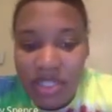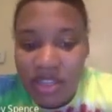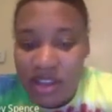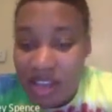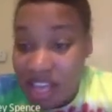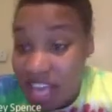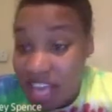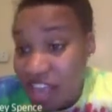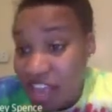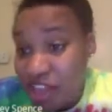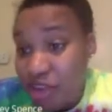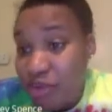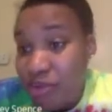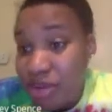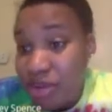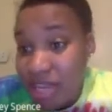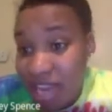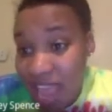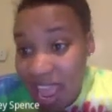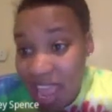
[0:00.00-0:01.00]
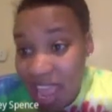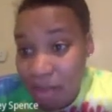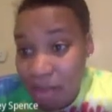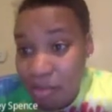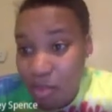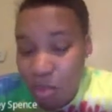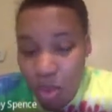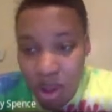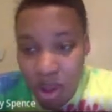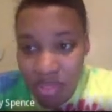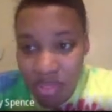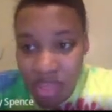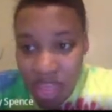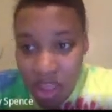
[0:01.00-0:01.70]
can you name what they